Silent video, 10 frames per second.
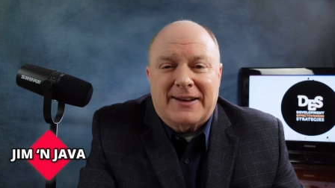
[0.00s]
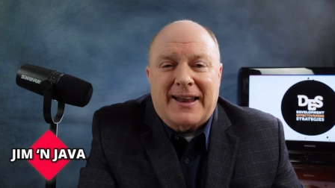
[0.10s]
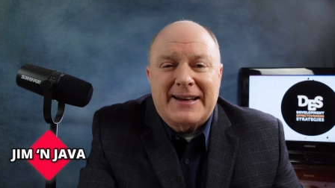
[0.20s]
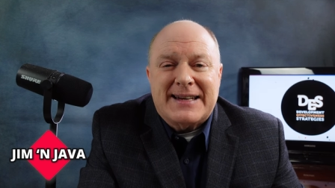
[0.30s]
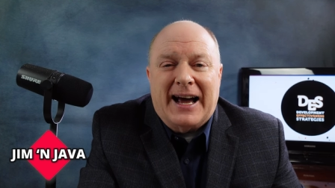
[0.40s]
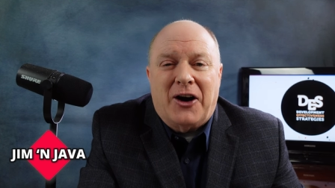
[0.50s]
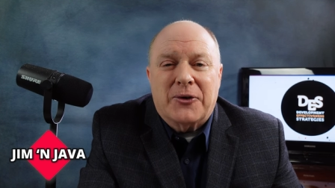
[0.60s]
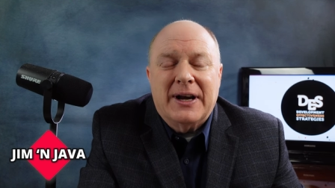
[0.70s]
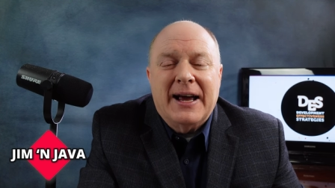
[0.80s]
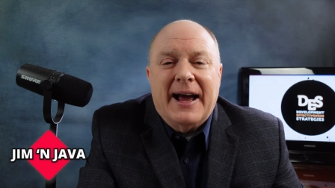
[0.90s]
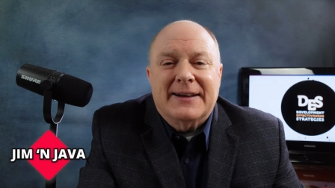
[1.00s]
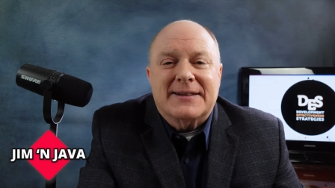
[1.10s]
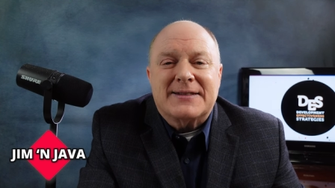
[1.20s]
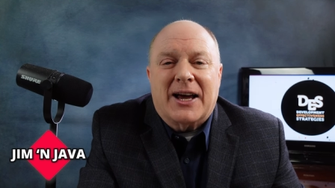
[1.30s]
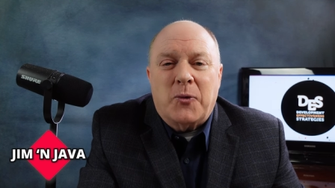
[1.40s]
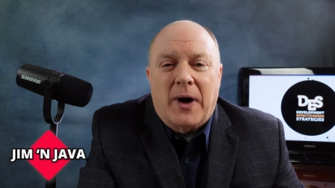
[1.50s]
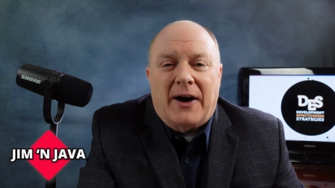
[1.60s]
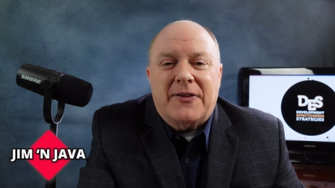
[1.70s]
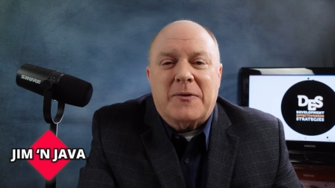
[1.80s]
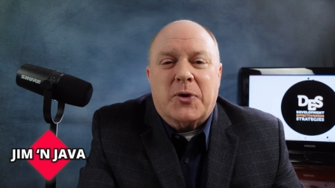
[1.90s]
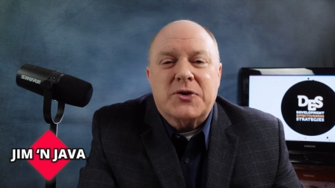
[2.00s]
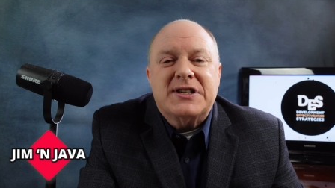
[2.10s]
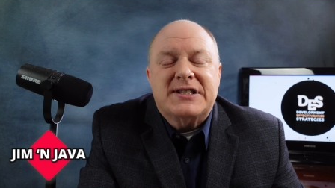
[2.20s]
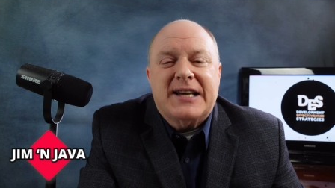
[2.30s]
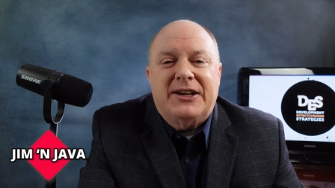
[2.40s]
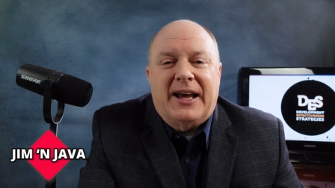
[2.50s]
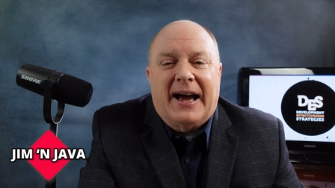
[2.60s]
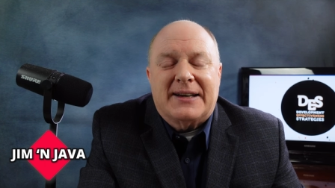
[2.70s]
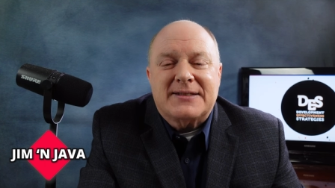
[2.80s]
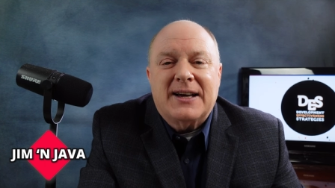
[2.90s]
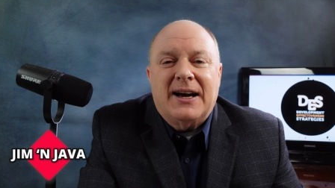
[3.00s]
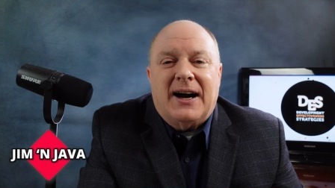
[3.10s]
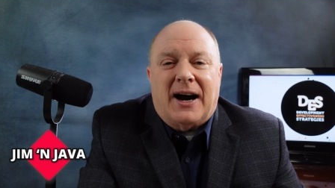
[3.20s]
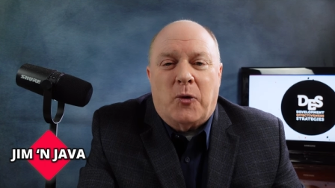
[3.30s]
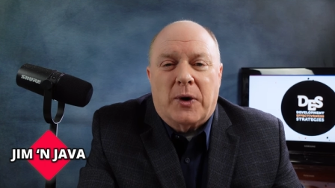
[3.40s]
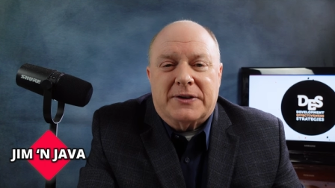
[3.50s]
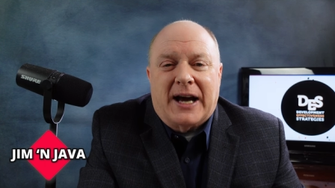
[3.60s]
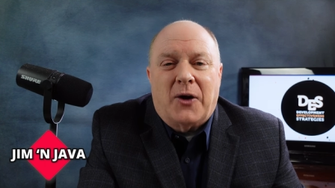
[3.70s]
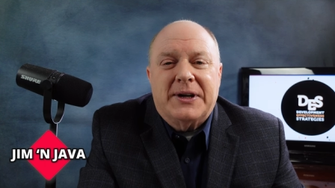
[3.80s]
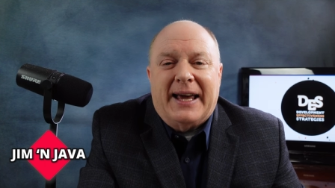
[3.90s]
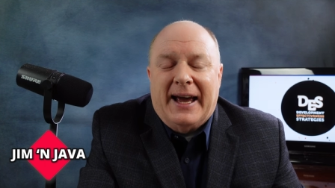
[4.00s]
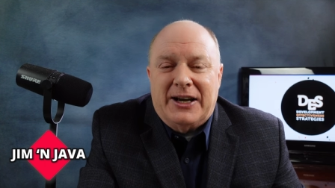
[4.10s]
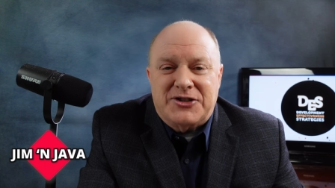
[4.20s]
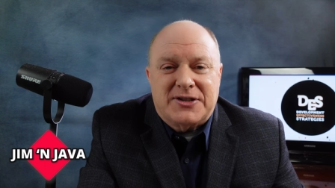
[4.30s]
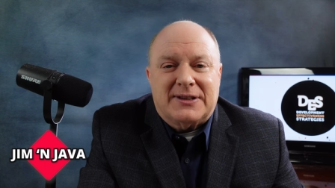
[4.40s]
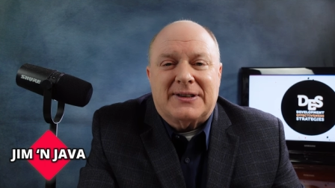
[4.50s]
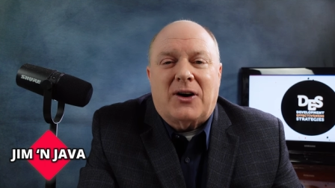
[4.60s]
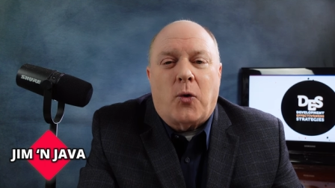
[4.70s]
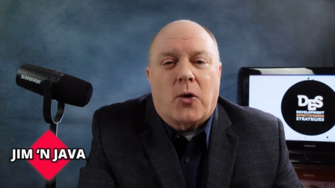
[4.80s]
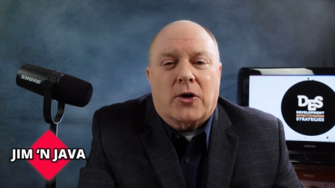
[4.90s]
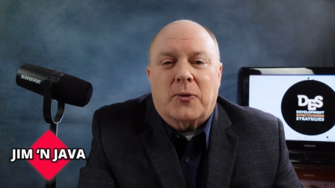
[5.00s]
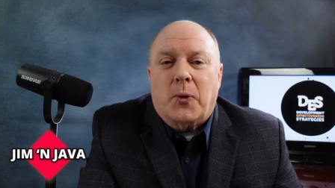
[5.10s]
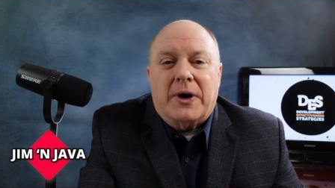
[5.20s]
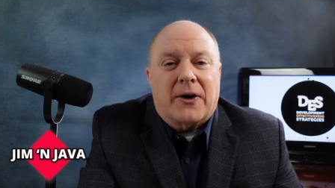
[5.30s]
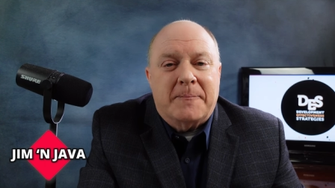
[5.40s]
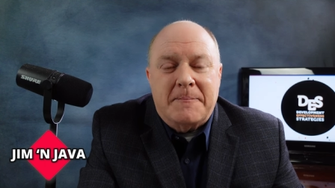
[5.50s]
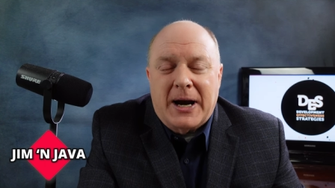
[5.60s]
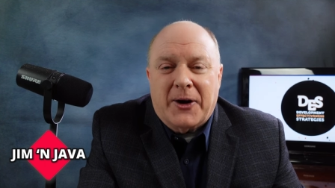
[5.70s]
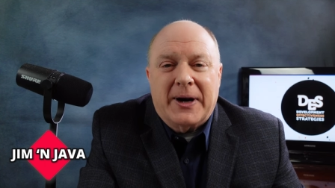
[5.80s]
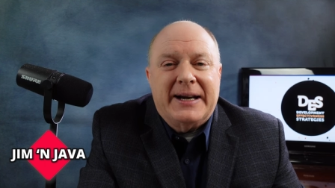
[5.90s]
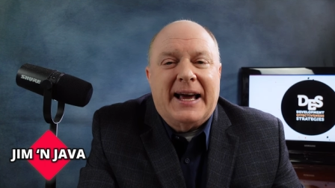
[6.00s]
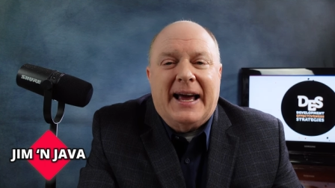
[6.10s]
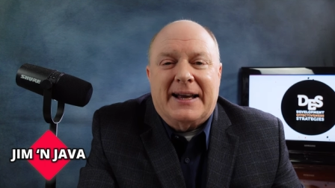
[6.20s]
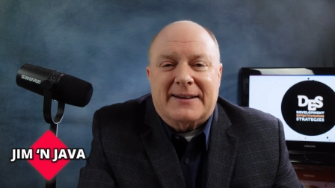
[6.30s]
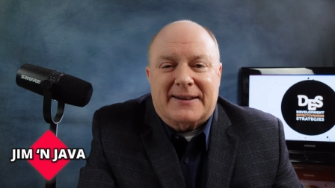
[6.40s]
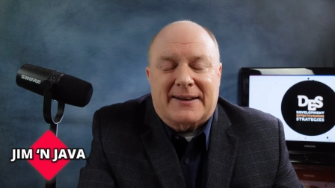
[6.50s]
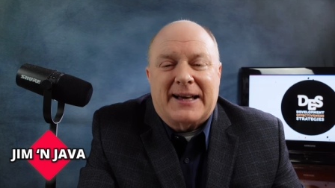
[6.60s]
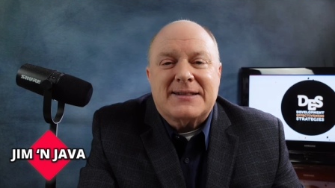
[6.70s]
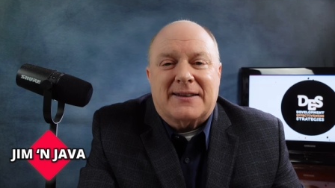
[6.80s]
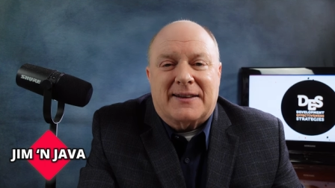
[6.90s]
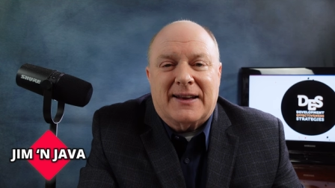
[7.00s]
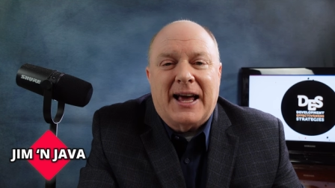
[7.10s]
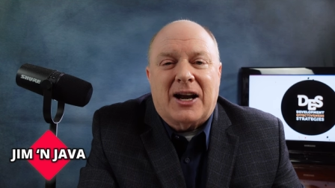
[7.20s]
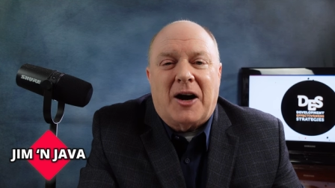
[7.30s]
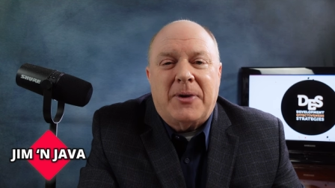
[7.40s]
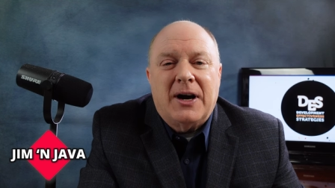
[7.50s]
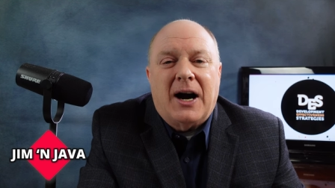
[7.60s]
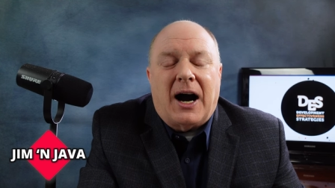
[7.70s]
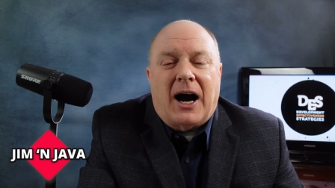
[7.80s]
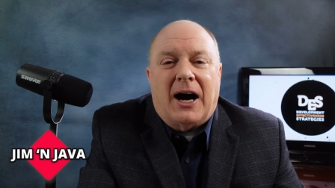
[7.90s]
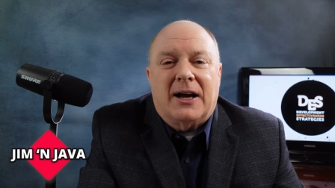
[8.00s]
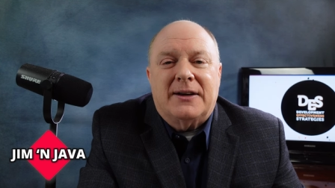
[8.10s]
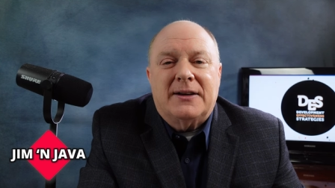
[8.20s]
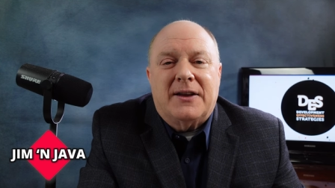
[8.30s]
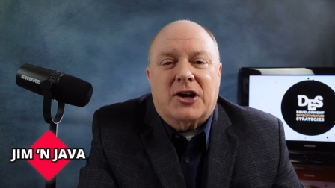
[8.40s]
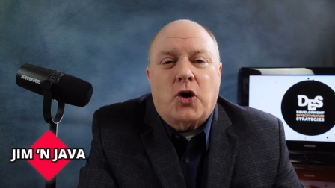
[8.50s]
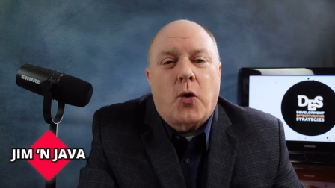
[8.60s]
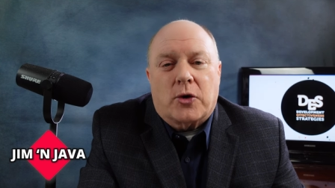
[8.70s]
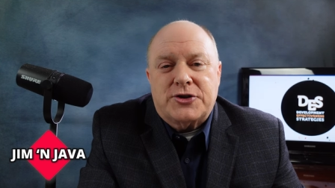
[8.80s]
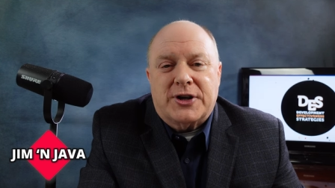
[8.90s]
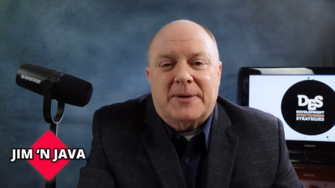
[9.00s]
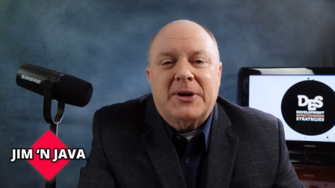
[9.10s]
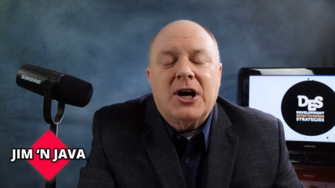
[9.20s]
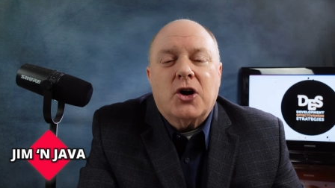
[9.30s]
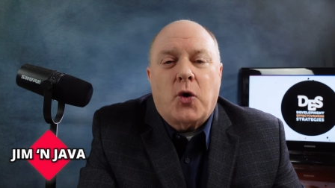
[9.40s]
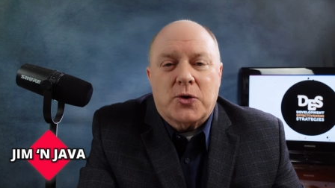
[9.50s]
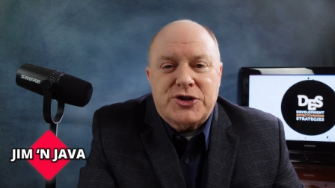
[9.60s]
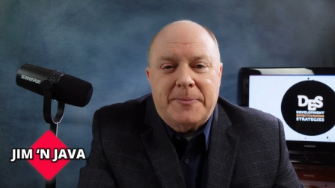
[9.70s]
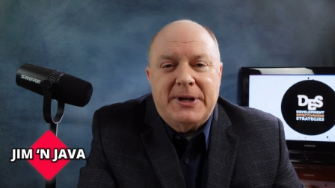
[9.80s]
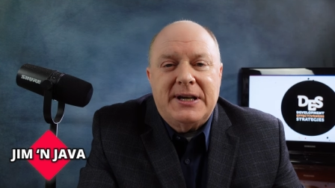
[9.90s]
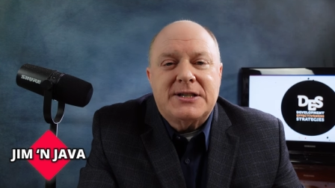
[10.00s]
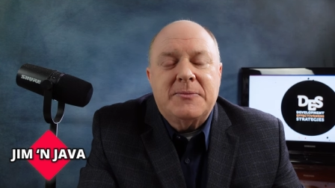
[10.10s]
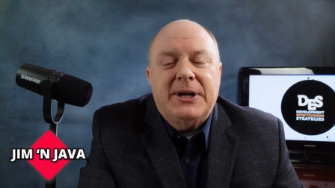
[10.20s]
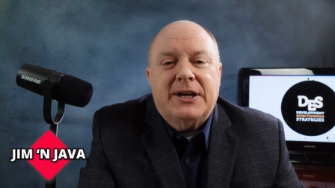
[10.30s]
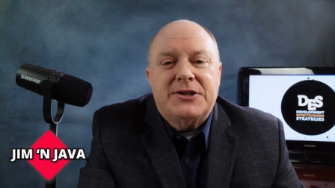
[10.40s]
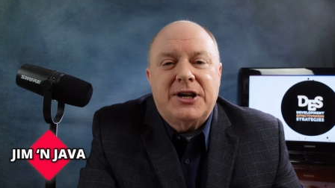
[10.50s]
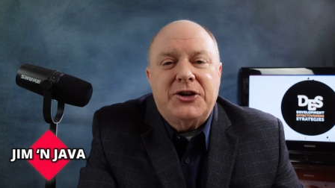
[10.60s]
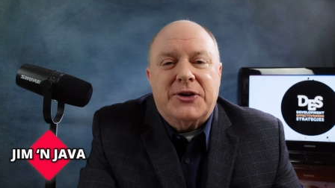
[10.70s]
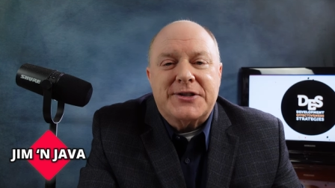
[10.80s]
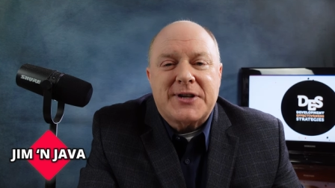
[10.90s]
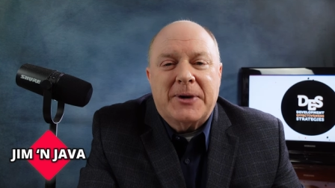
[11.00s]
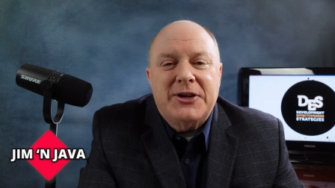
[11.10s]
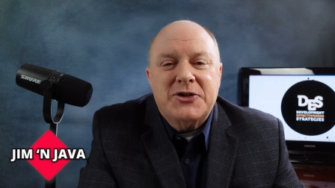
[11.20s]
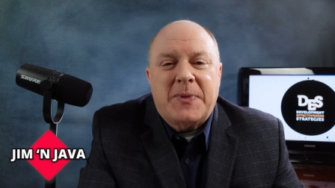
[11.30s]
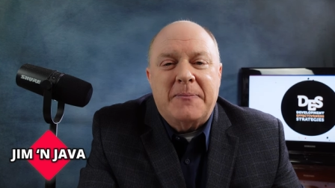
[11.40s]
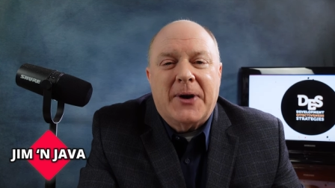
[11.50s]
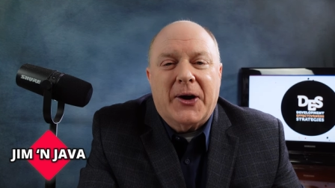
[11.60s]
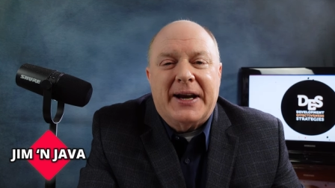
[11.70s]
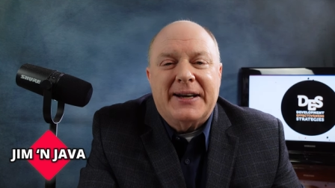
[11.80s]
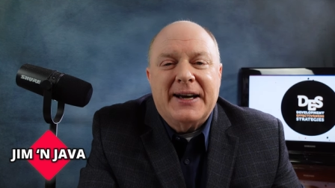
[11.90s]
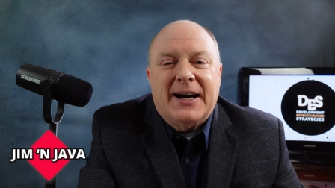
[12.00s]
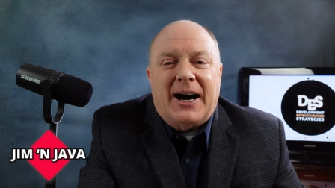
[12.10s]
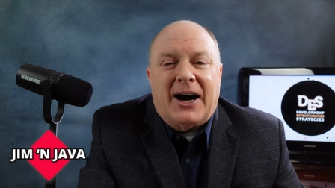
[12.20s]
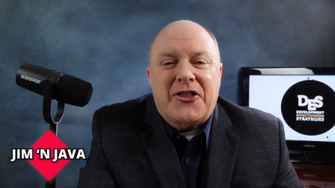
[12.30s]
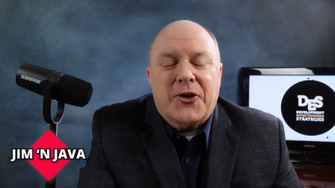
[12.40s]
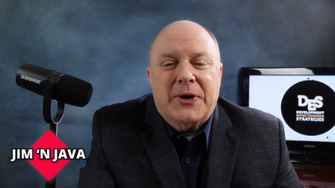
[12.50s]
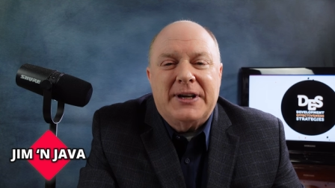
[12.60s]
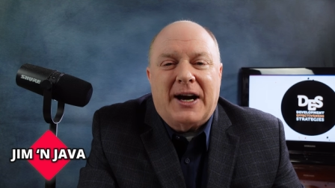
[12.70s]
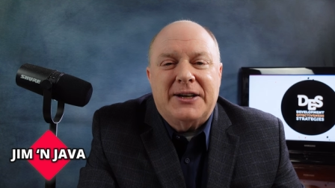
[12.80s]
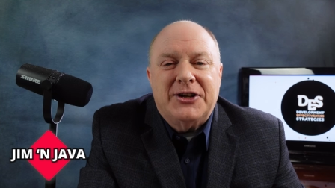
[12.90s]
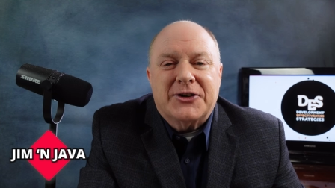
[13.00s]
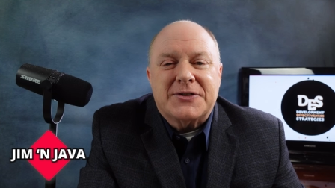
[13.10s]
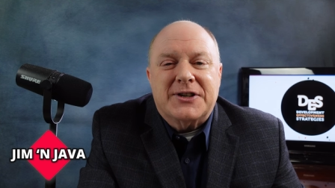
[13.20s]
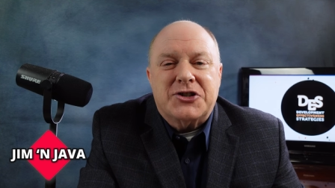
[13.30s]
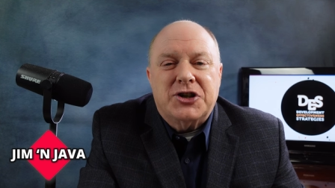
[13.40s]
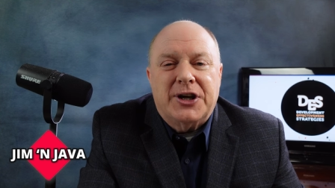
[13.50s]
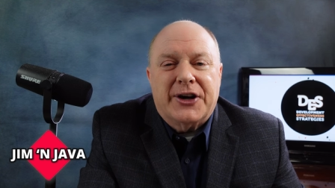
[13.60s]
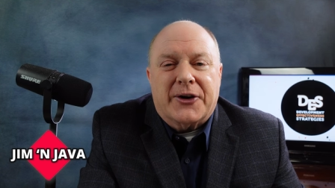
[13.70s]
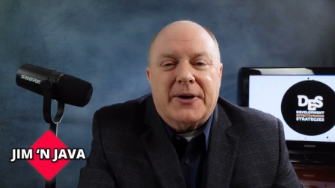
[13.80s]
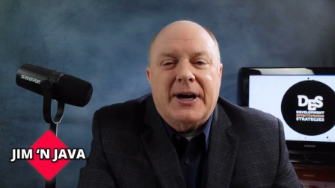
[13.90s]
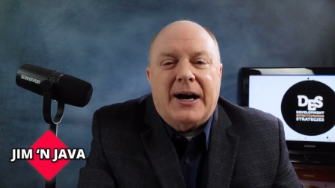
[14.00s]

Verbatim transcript: let down and to say well the person said yes uh, we're now engaged or we are married and let's let up on the courtship courtship needs to be continued as somebody who's been married uh, 39 years this year